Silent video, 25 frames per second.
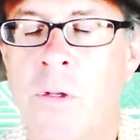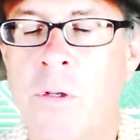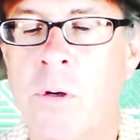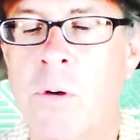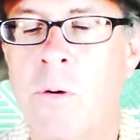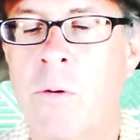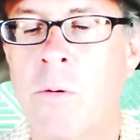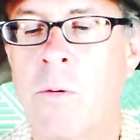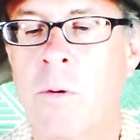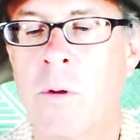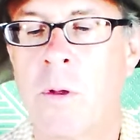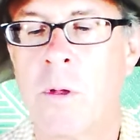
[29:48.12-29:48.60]

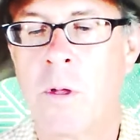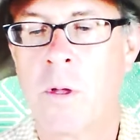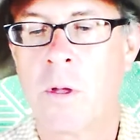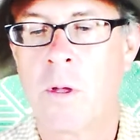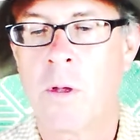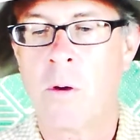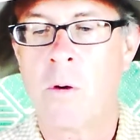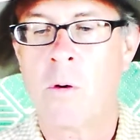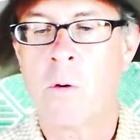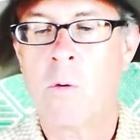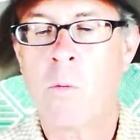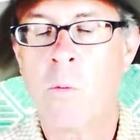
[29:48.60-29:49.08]
So
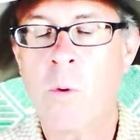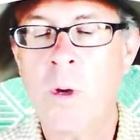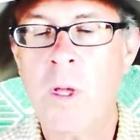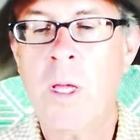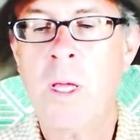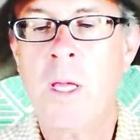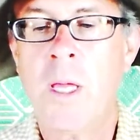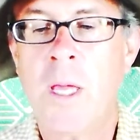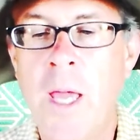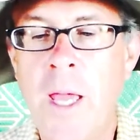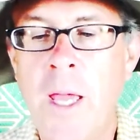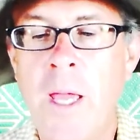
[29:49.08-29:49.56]

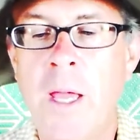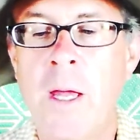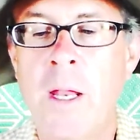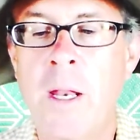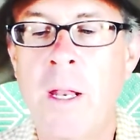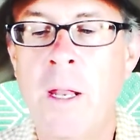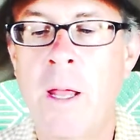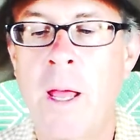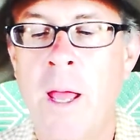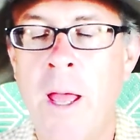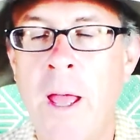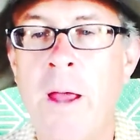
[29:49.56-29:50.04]
we
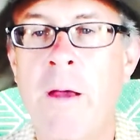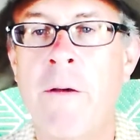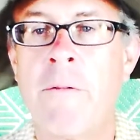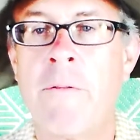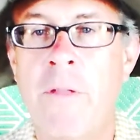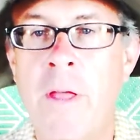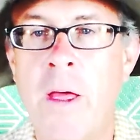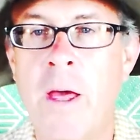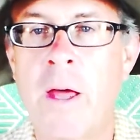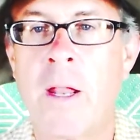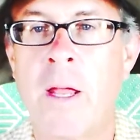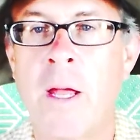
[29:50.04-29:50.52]
can
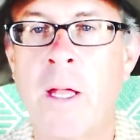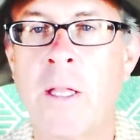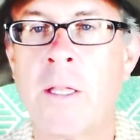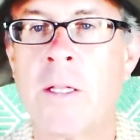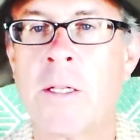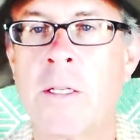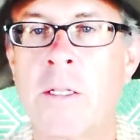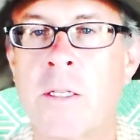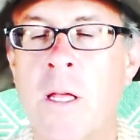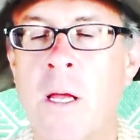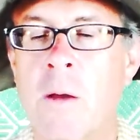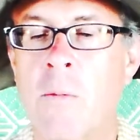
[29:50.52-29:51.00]
have that
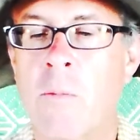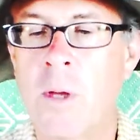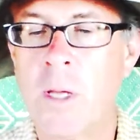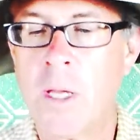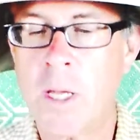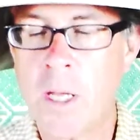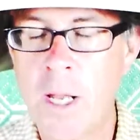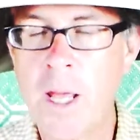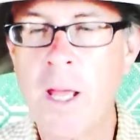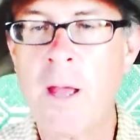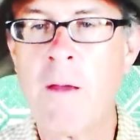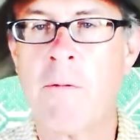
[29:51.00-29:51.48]
at this time.
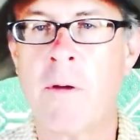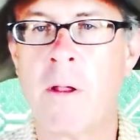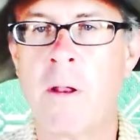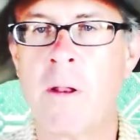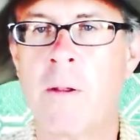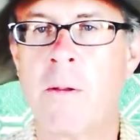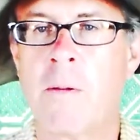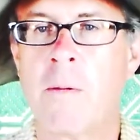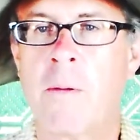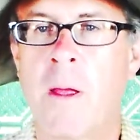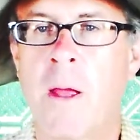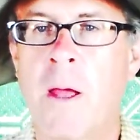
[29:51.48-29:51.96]
We can have it.
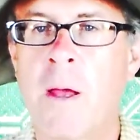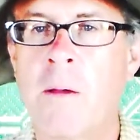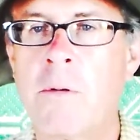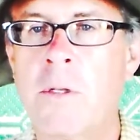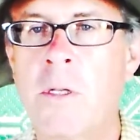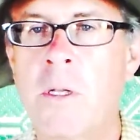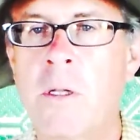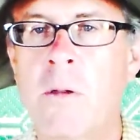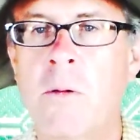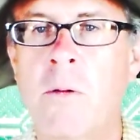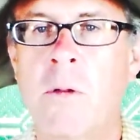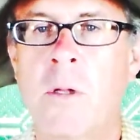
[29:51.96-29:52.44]

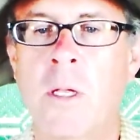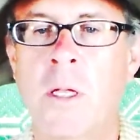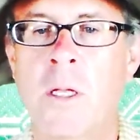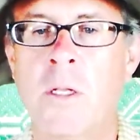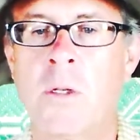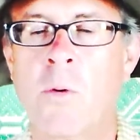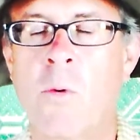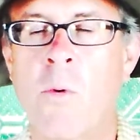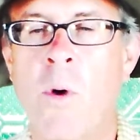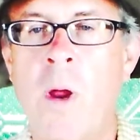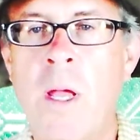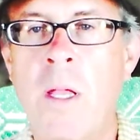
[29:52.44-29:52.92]
Absolutely.
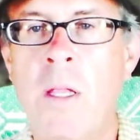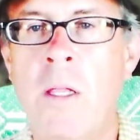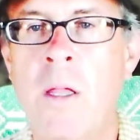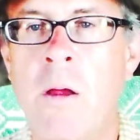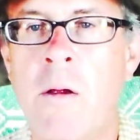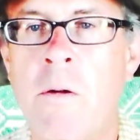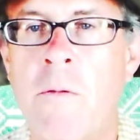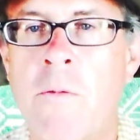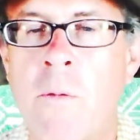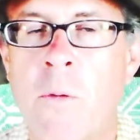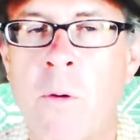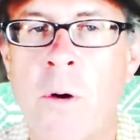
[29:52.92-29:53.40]
It's right
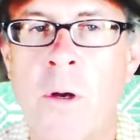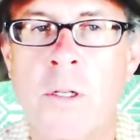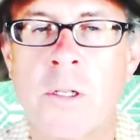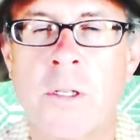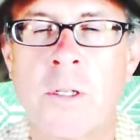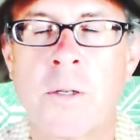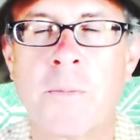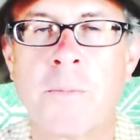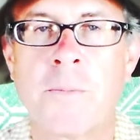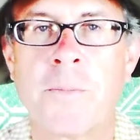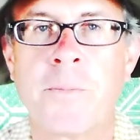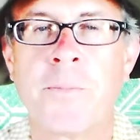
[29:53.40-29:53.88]
there for
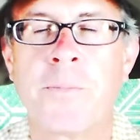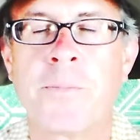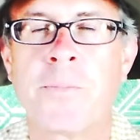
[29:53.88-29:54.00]
us.